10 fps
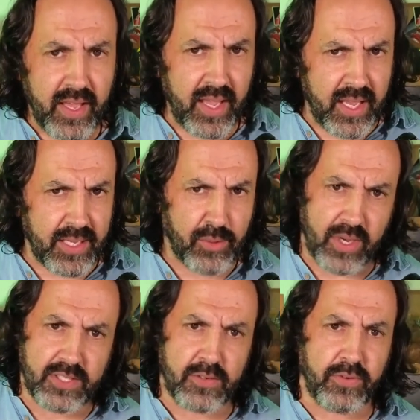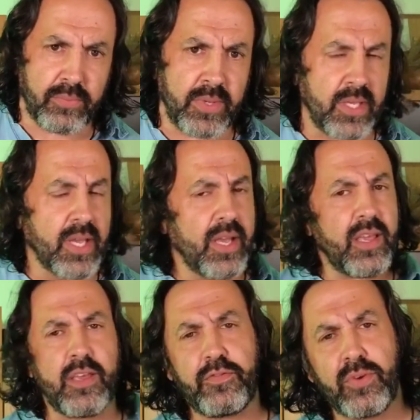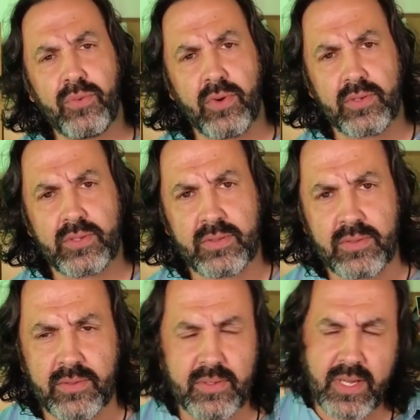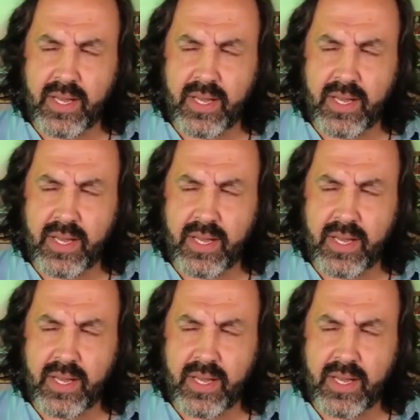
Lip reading: any question for me, if you want to